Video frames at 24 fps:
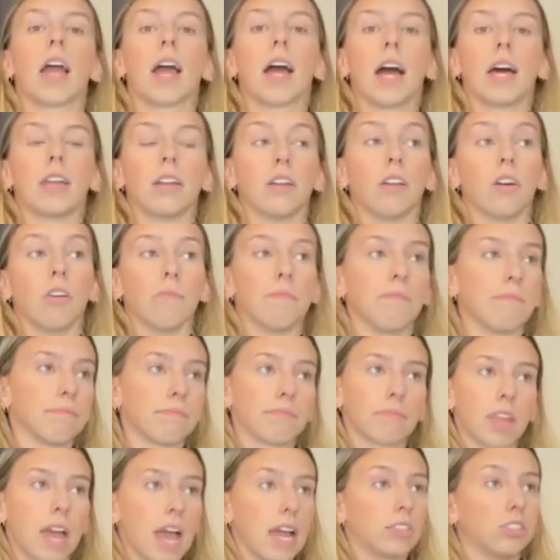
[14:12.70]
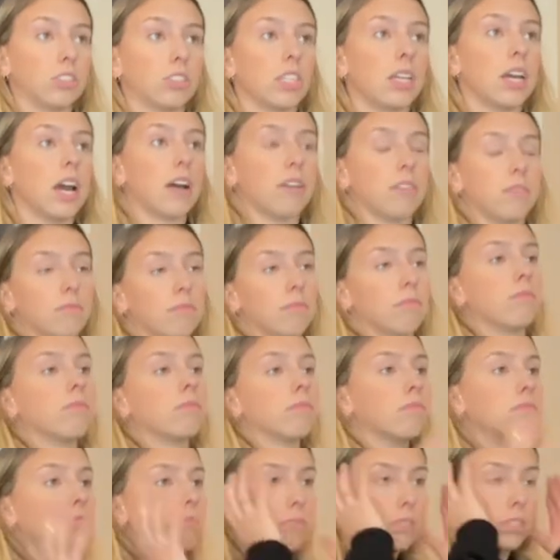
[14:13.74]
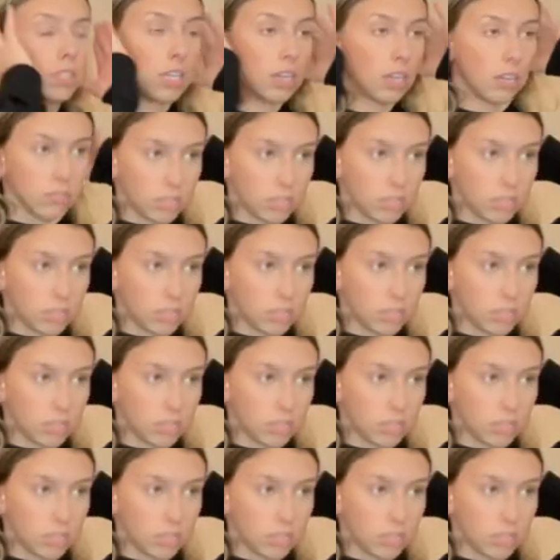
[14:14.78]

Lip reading: I don't know. Actually, 10 out